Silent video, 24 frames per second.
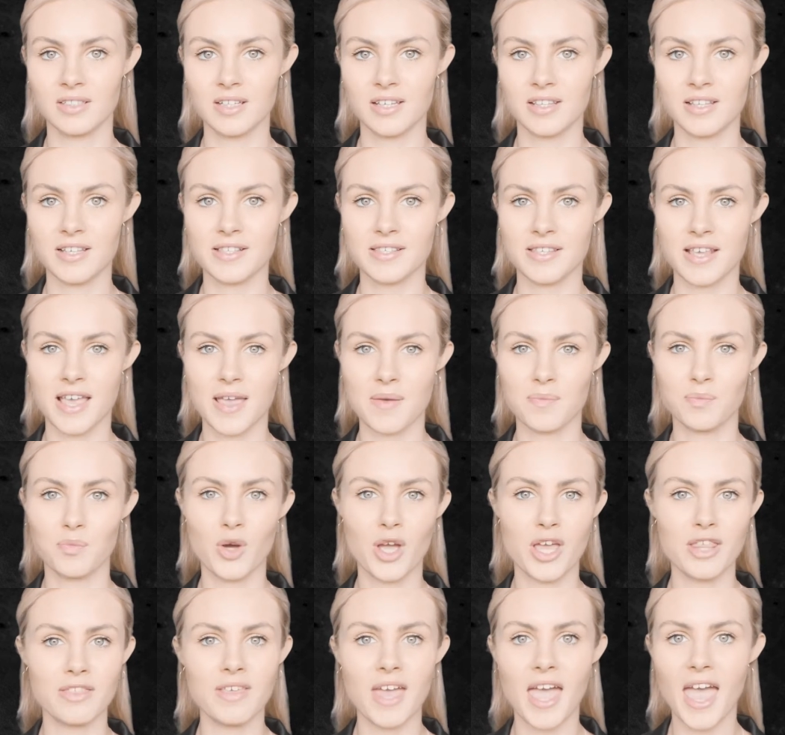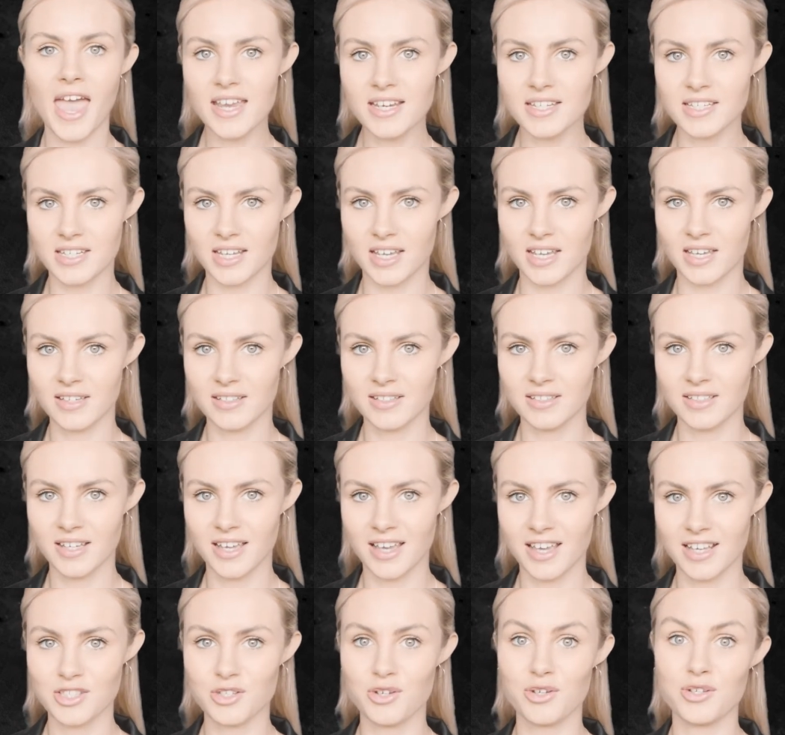The same with 80.
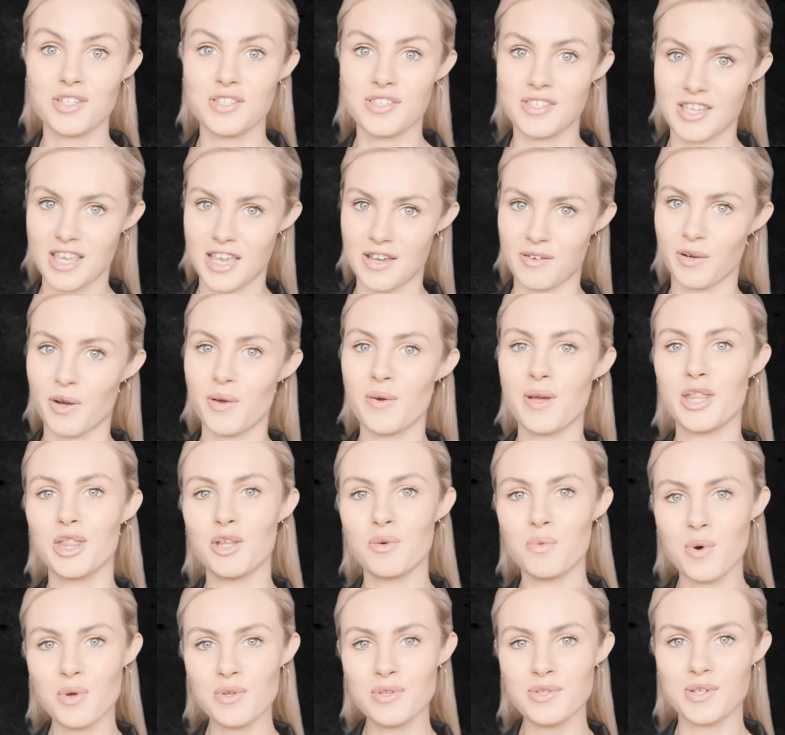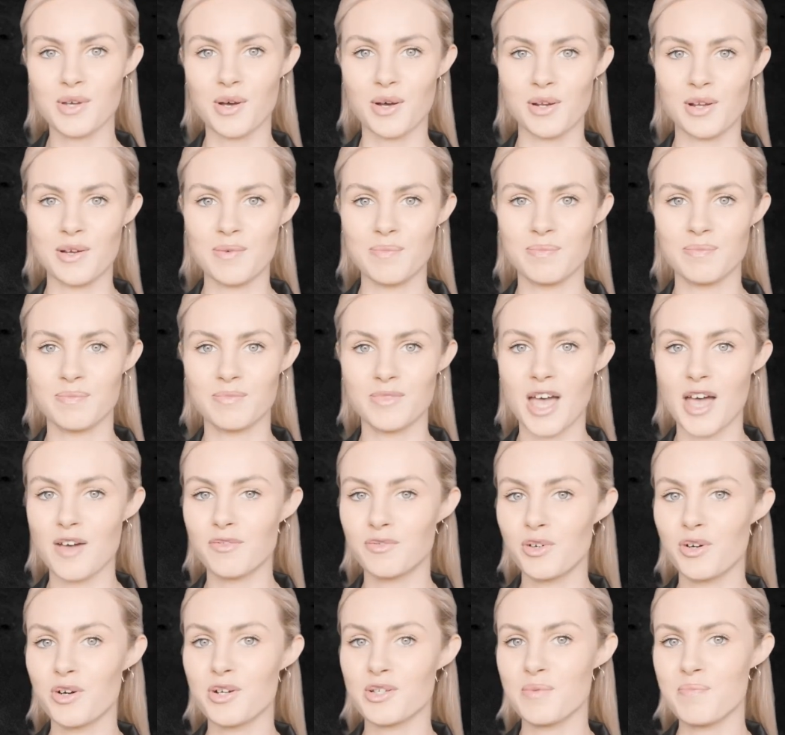It's got a 0 in the ones column,
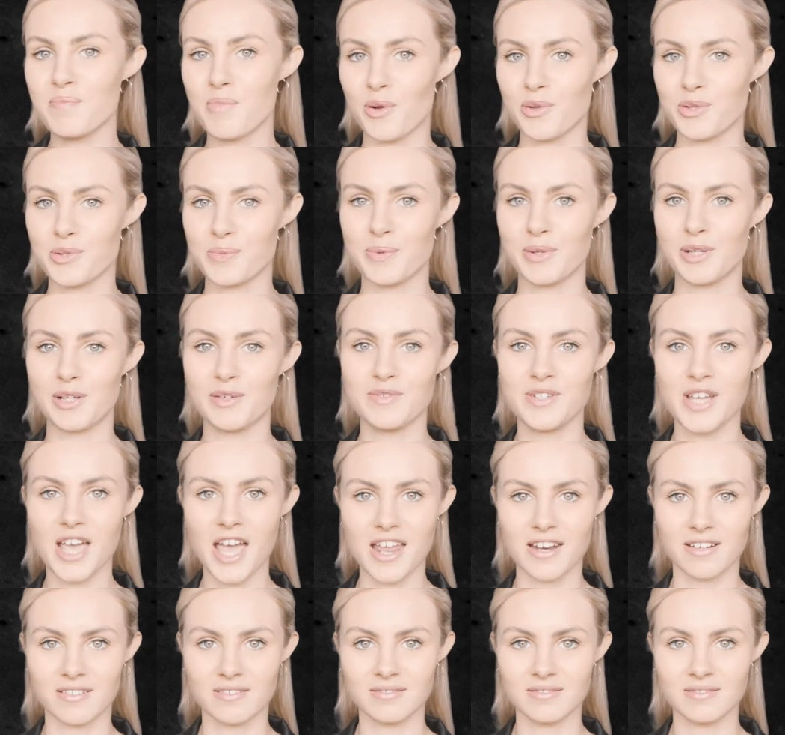therefore it's a multiple of 10.